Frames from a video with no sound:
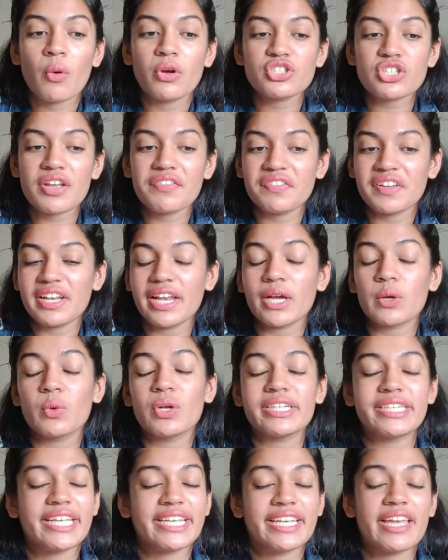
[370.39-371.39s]
which I feel like
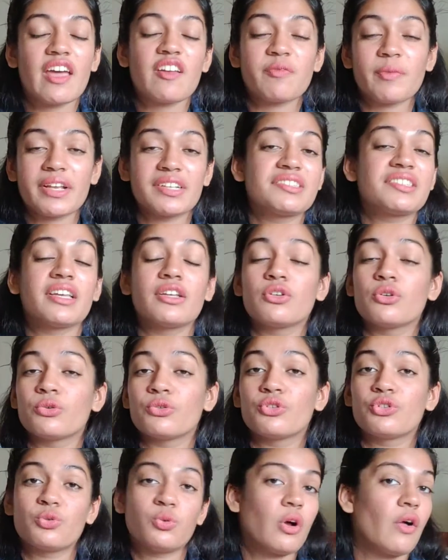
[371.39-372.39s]
will take care of my skin
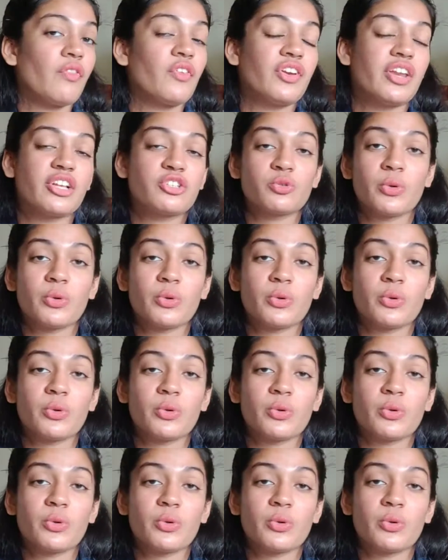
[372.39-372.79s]
throughout the day,